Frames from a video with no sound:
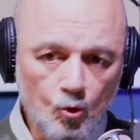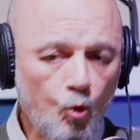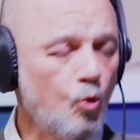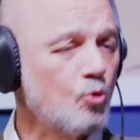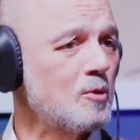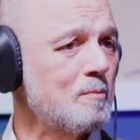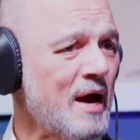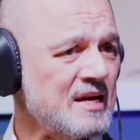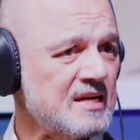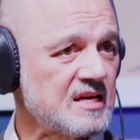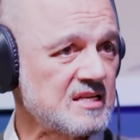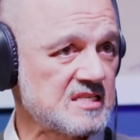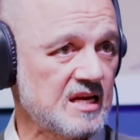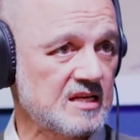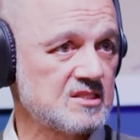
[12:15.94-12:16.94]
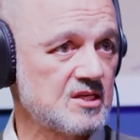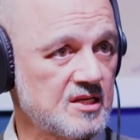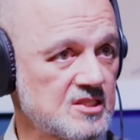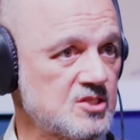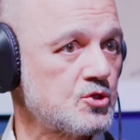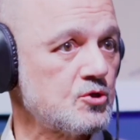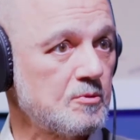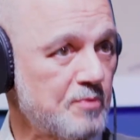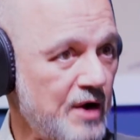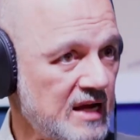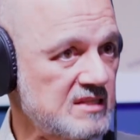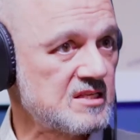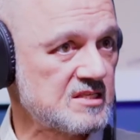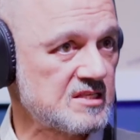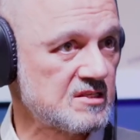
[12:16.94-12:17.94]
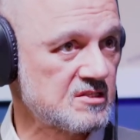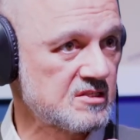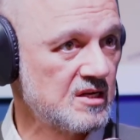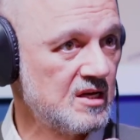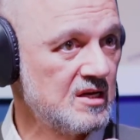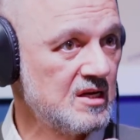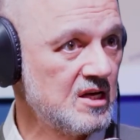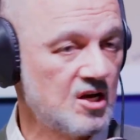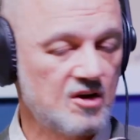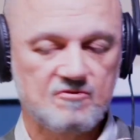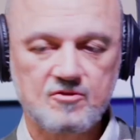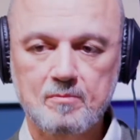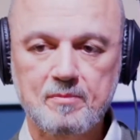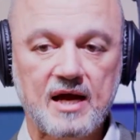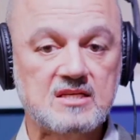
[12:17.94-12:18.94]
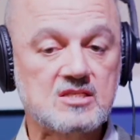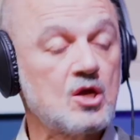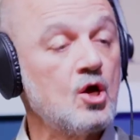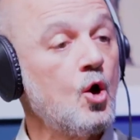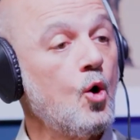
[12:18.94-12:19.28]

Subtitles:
Or the banking sector as to the practices of the banks.